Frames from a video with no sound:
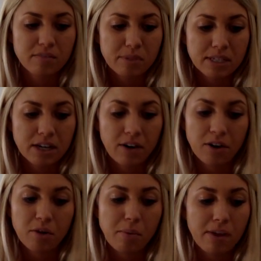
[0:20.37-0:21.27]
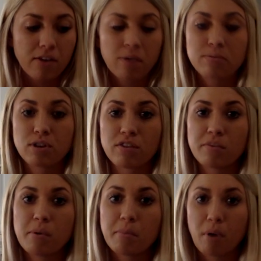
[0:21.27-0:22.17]
of material by their
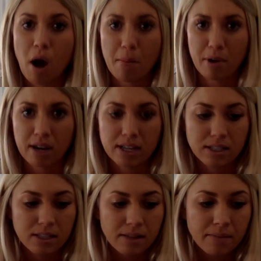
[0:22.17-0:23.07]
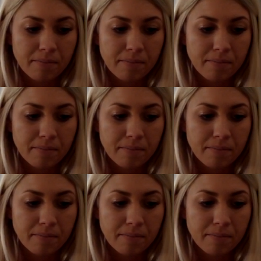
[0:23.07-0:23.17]
observable properties.